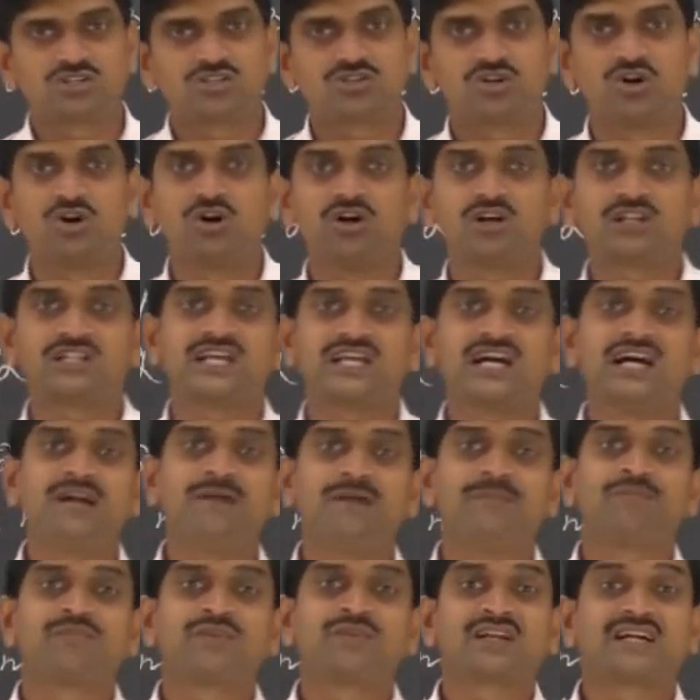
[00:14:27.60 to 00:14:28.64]
store the
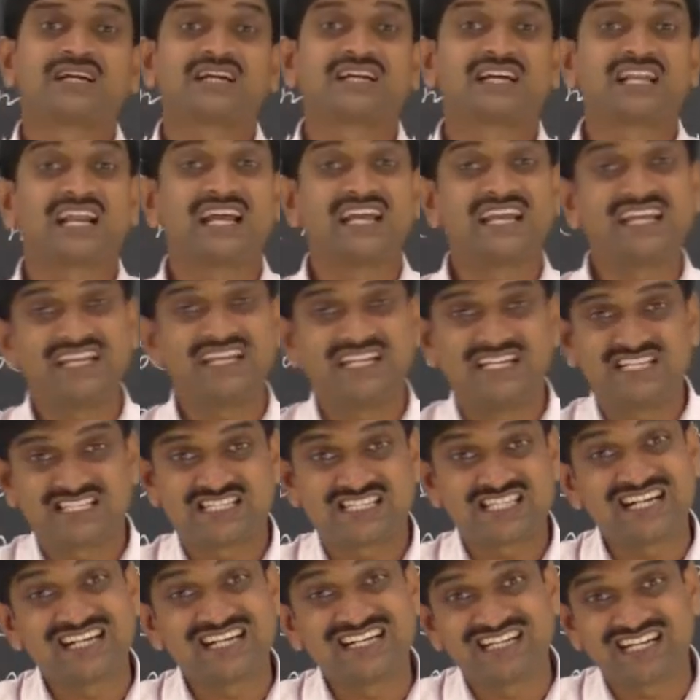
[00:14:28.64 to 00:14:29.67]

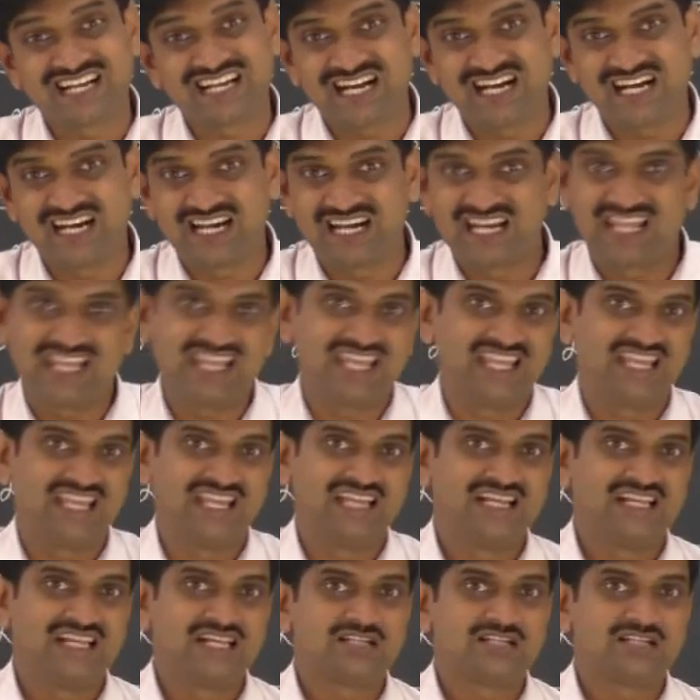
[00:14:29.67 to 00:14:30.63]
grains, sangrahane,